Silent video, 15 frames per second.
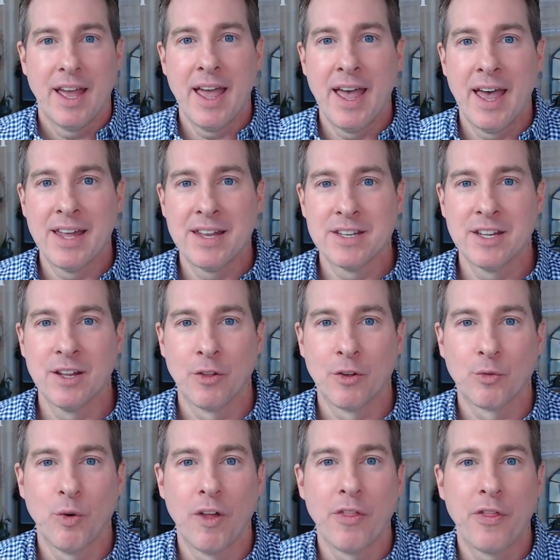And, you know,
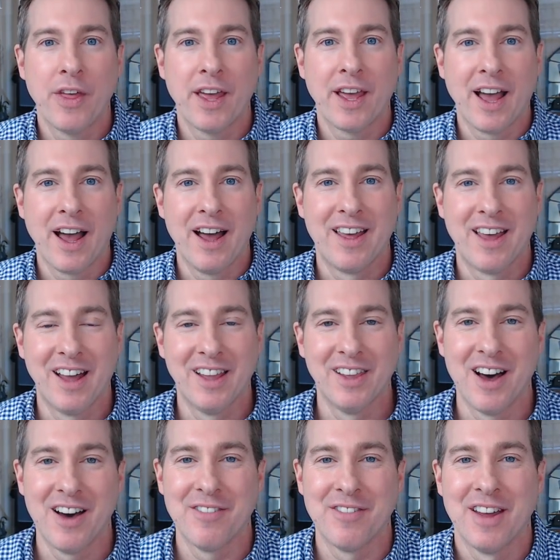there's one thing I
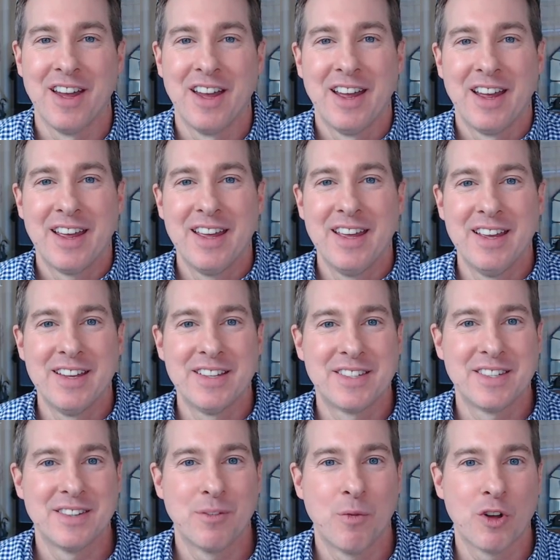love
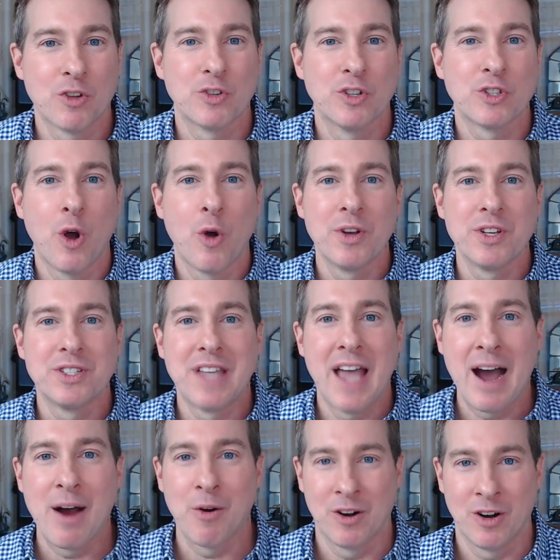is Wall Street's always
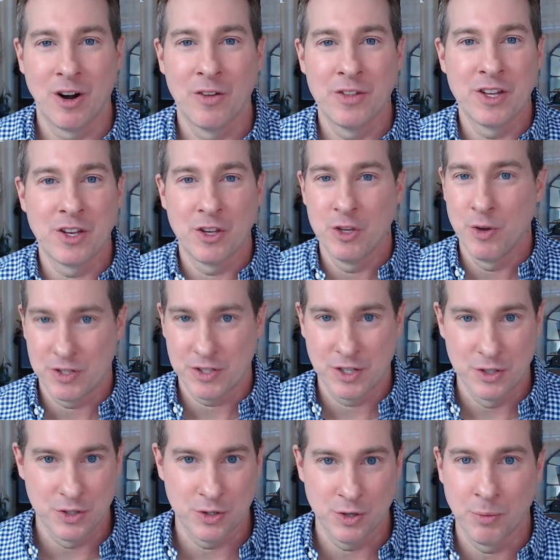dour on the U.S.
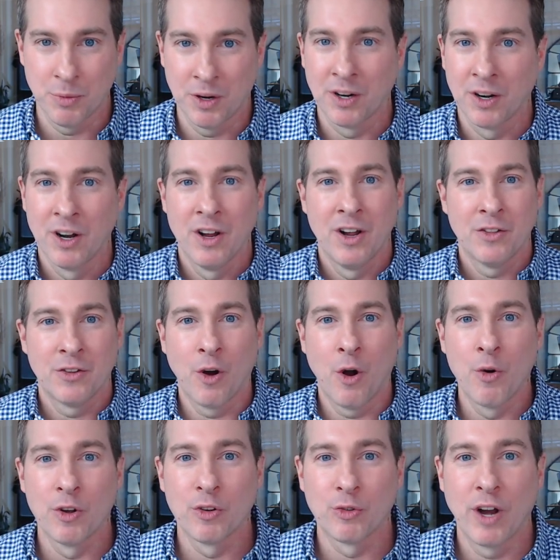consumer. They're
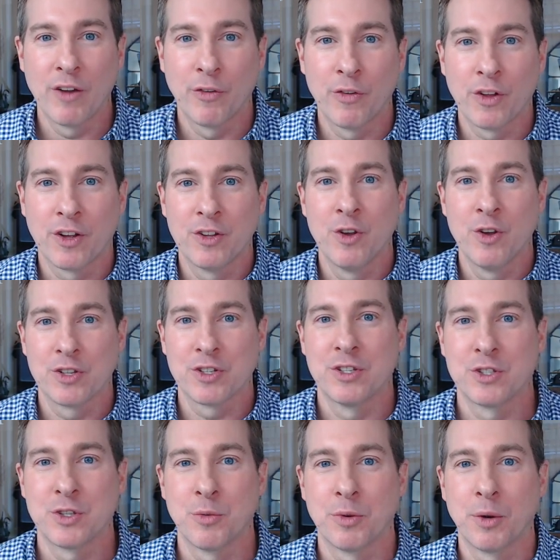always ready for the U.S.
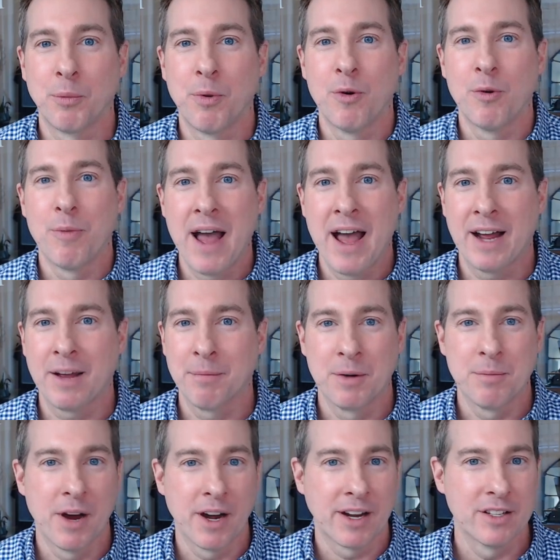consumer to pull back,
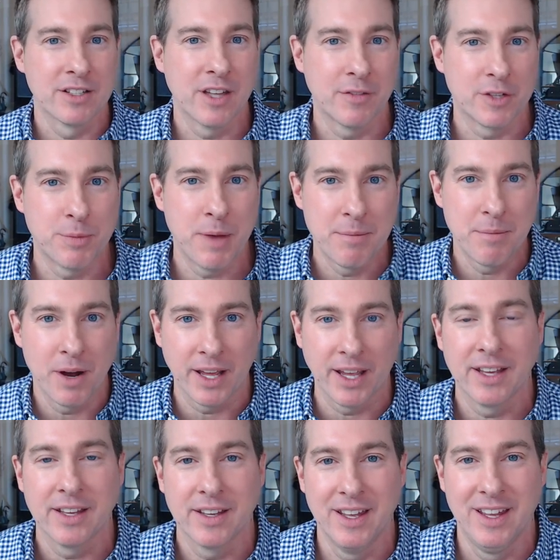but Americans love to spend money.
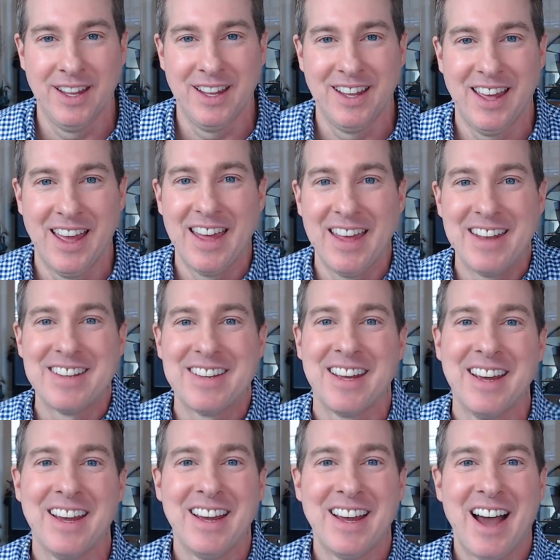And
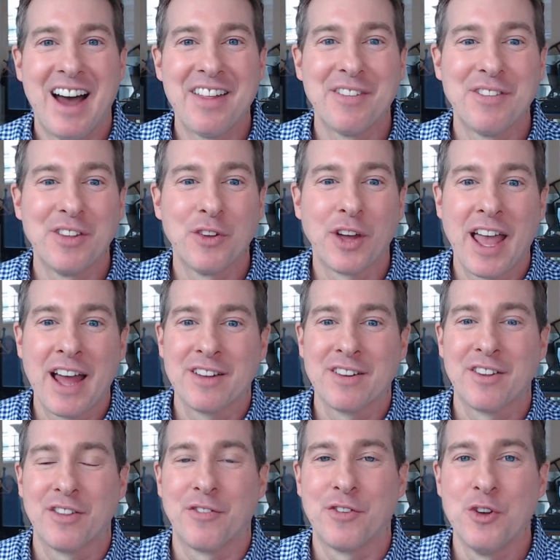I think if you look out
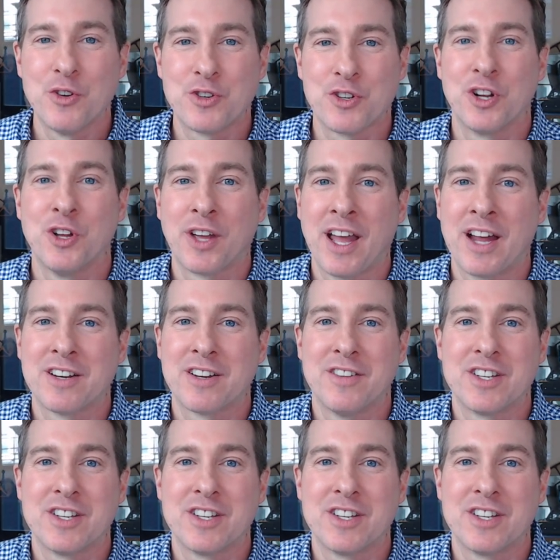into the future, you look out into